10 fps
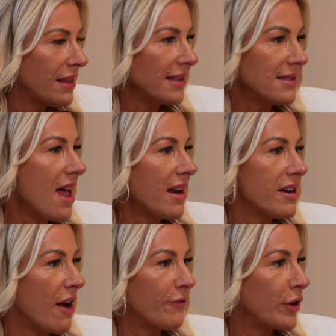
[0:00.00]
That's not
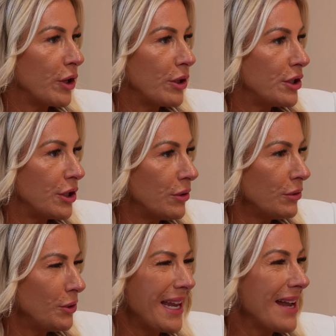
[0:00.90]
enough for you to
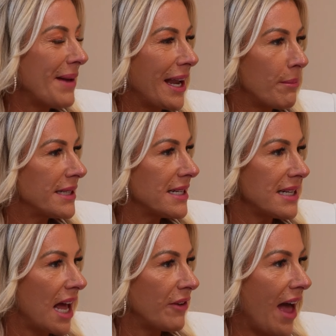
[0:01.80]
do. You can't make a
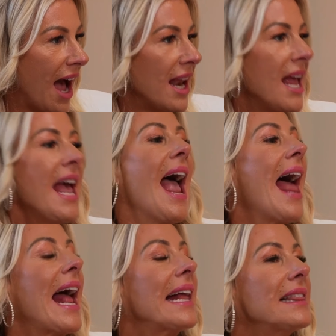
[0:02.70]
business out of that.
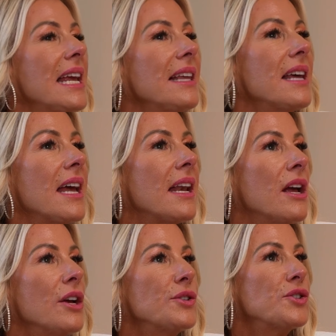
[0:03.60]
And I think that
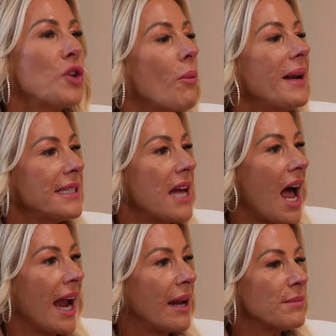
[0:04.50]
so many
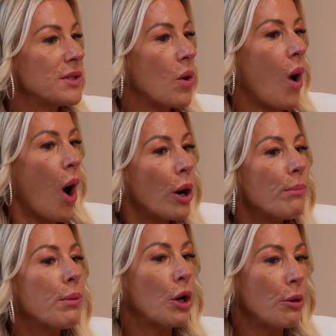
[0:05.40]
times
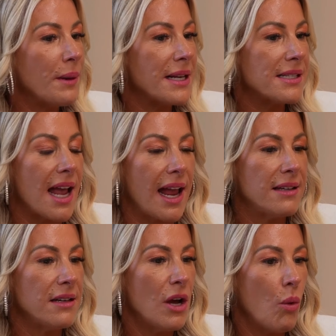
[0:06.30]
our purpose
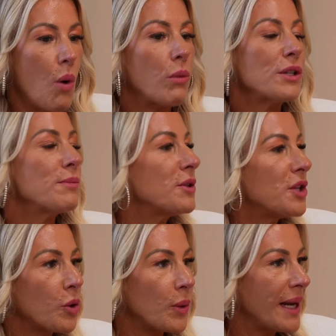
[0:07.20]
and what we're supposed
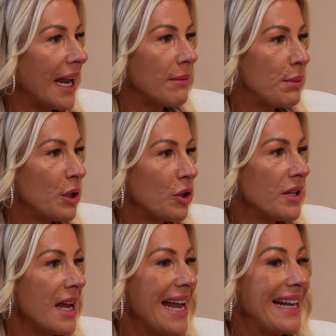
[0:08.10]
to create and
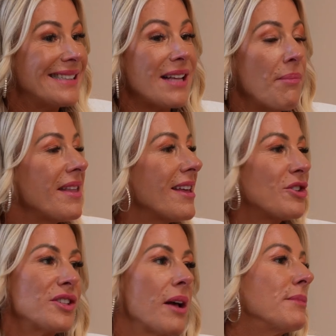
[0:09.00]
build is something that
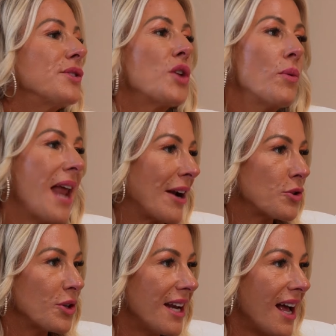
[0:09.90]
just comes so
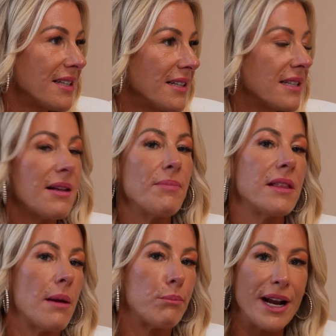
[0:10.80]
naturally to us. It's
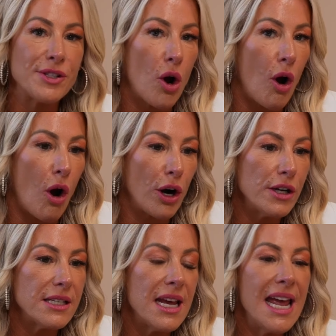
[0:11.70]
something that breaks our
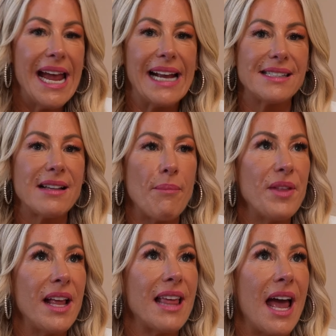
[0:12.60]
heart. It's
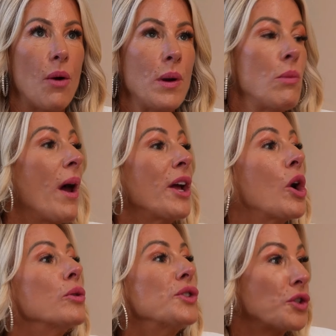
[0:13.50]
something that we want to
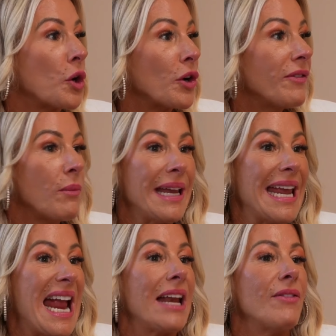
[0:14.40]
go serve, and we
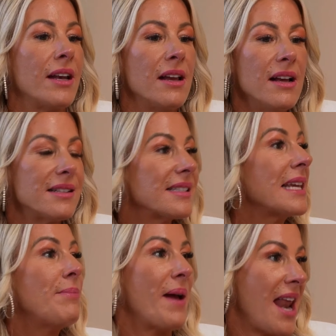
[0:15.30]
can't even
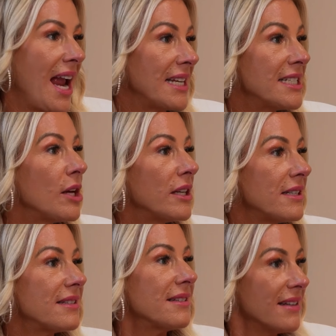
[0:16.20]
sleep at night until
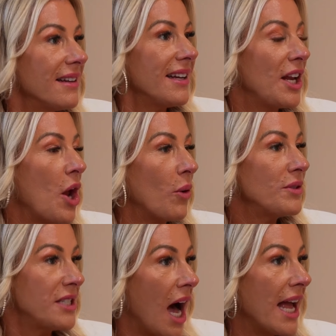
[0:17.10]
it's, you
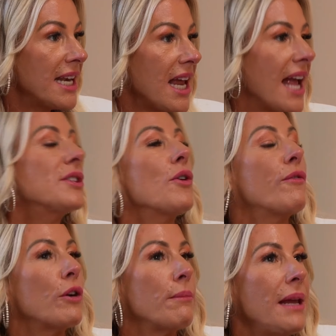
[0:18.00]
know, really done. Good. And
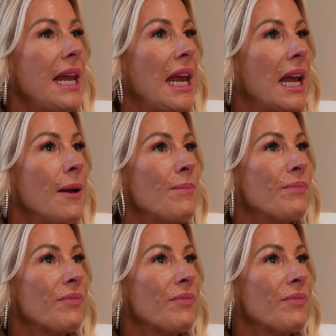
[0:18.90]
so for me,